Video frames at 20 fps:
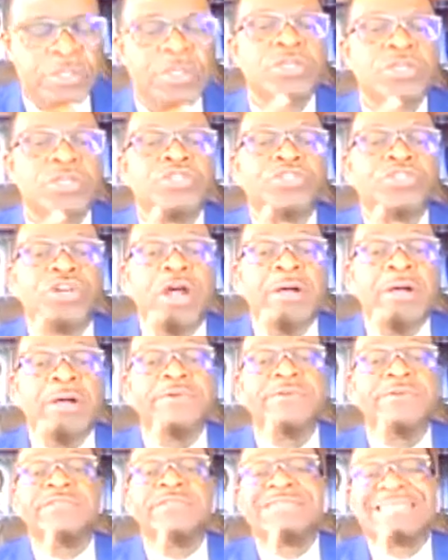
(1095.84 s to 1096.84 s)

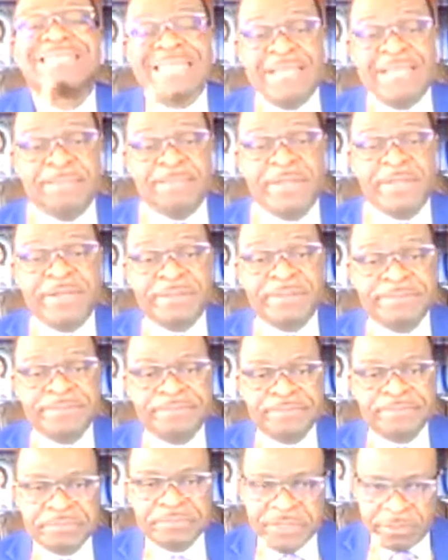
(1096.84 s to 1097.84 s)
Trouble sleeping.
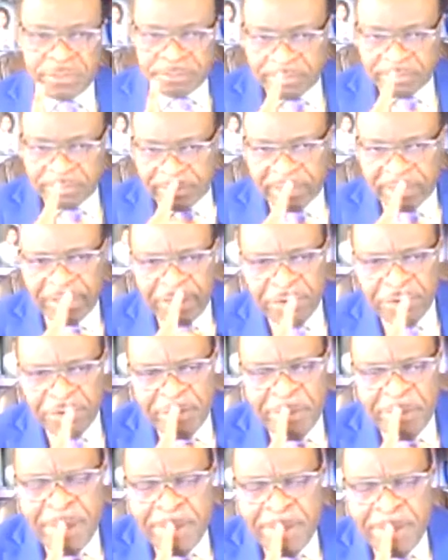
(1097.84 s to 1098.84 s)

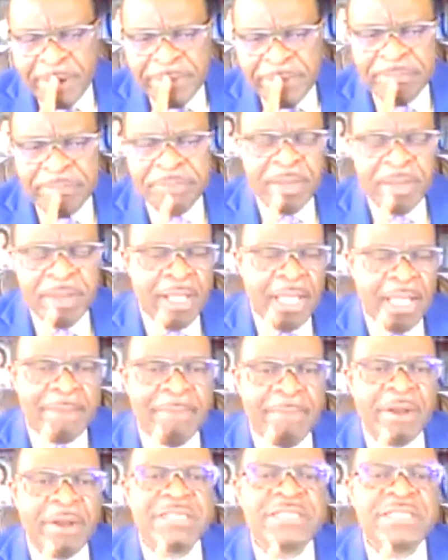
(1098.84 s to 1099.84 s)
Remember, I'm
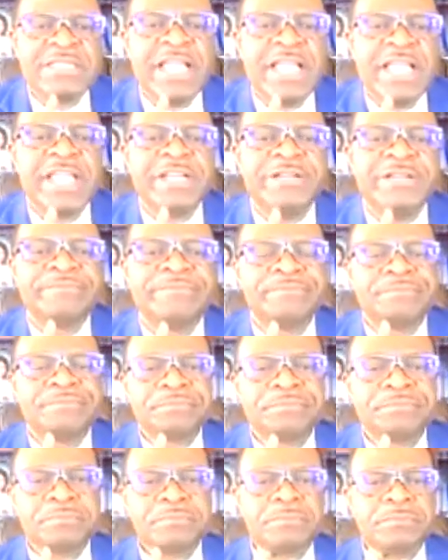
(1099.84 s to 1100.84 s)
not saying,
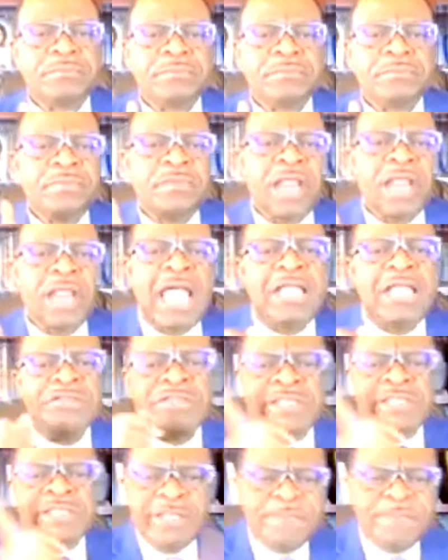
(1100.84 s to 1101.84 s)
are you
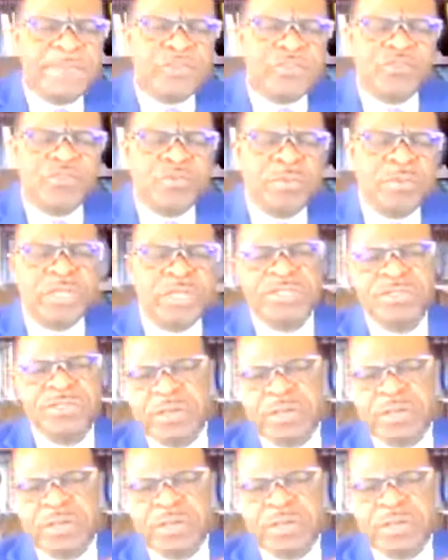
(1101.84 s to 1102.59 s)
sleeping too much or